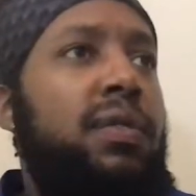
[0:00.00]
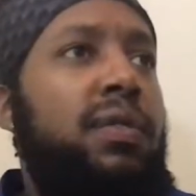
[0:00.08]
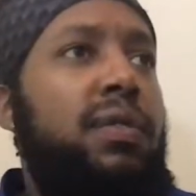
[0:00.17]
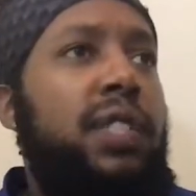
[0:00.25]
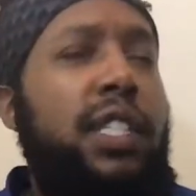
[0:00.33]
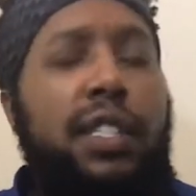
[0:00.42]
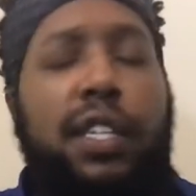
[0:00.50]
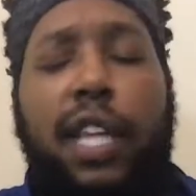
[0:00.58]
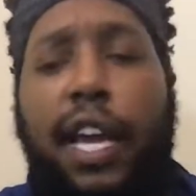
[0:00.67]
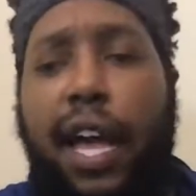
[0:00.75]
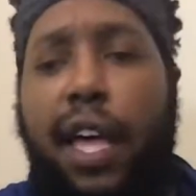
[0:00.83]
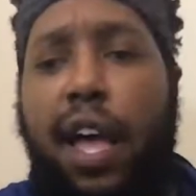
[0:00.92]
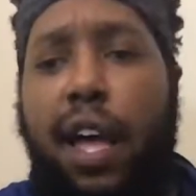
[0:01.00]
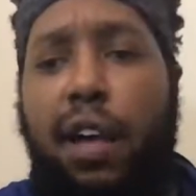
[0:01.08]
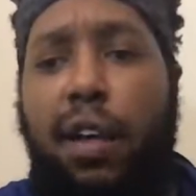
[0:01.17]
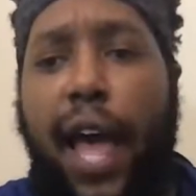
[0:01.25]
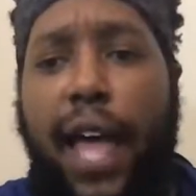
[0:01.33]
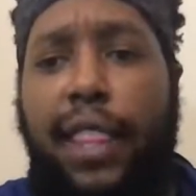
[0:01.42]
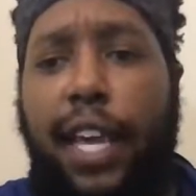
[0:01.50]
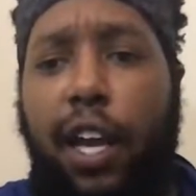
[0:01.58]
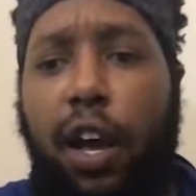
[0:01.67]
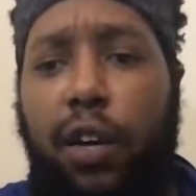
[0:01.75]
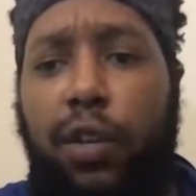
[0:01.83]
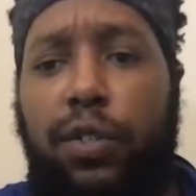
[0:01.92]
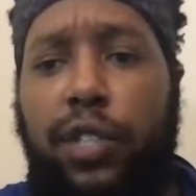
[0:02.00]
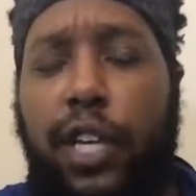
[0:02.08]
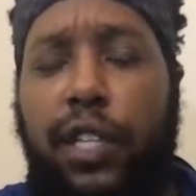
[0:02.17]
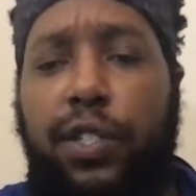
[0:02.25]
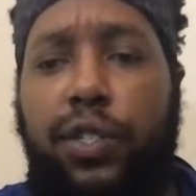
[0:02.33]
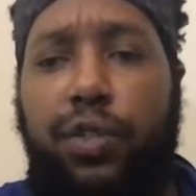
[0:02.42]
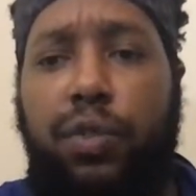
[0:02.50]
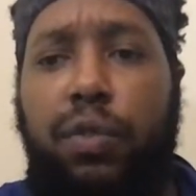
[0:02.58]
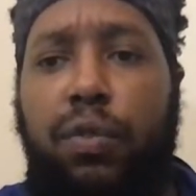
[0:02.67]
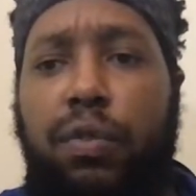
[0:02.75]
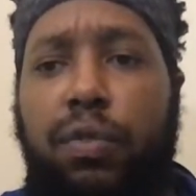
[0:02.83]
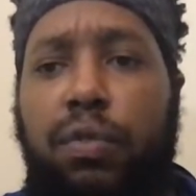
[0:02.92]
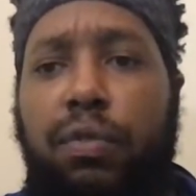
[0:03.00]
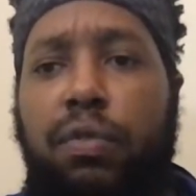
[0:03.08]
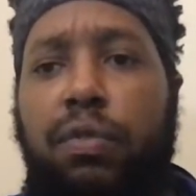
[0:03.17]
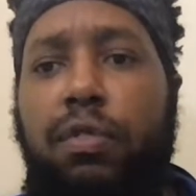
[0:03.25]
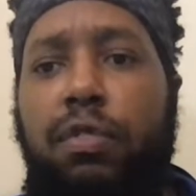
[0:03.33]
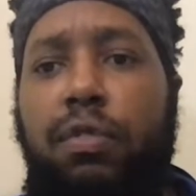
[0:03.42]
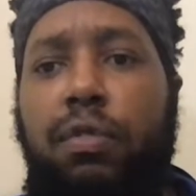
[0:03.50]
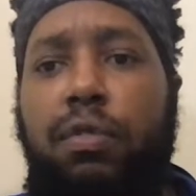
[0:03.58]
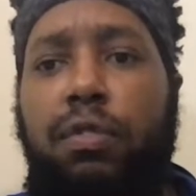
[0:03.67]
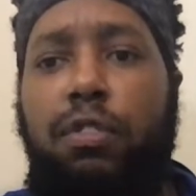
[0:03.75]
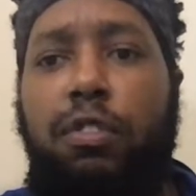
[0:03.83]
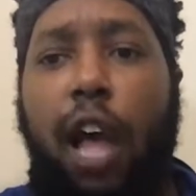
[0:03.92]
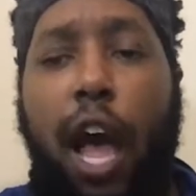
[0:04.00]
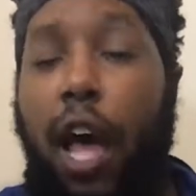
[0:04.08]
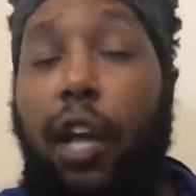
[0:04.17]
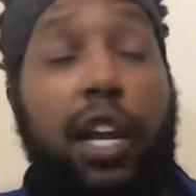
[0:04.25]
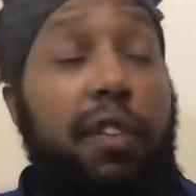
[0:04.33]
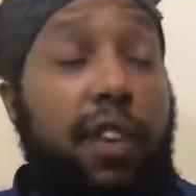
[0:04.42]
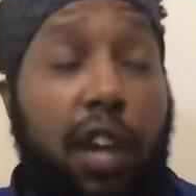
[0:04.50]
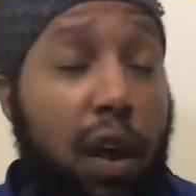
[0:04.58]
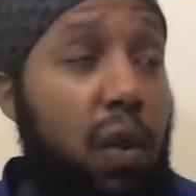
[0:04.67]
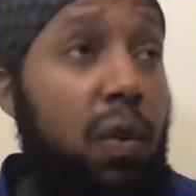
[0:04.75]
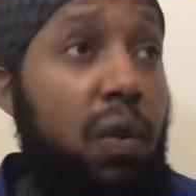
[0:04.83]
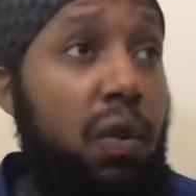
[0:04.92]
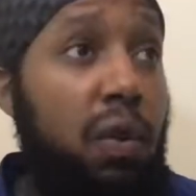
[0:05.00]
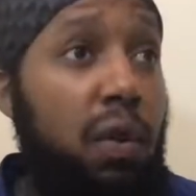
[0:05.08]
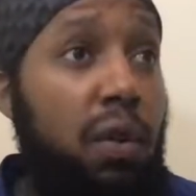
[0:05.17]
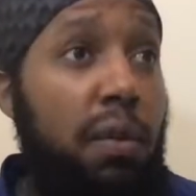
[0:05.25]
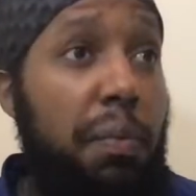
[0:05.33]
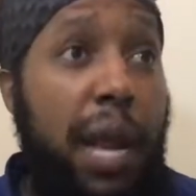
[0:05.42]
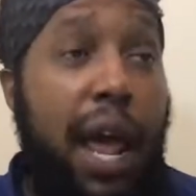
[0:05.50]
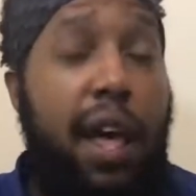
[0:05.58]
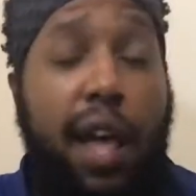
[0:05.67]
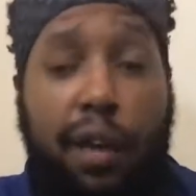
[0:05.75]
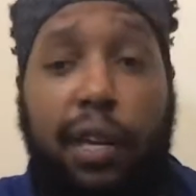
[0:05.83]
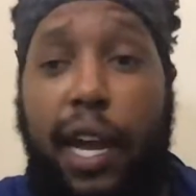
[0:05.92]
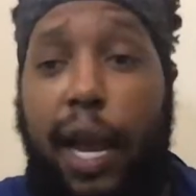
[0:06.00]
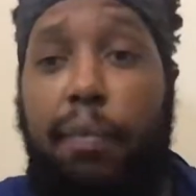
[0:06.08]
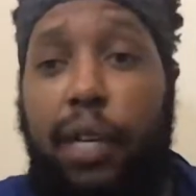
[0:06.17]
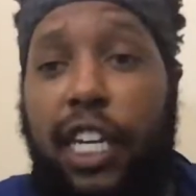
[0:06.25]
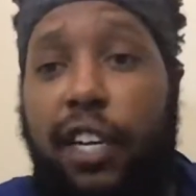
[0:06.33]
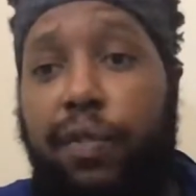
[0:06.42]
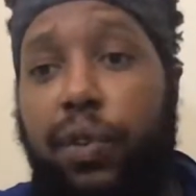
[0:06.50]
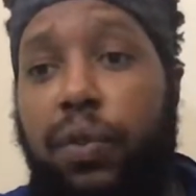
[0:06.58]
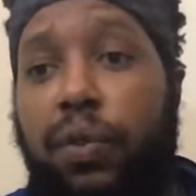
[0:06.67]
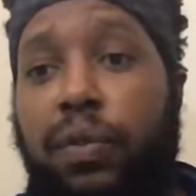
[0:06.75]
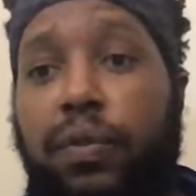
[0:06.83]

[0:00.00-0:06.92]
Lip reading: Because like I think all those things is true. I'll never know, but I believe you.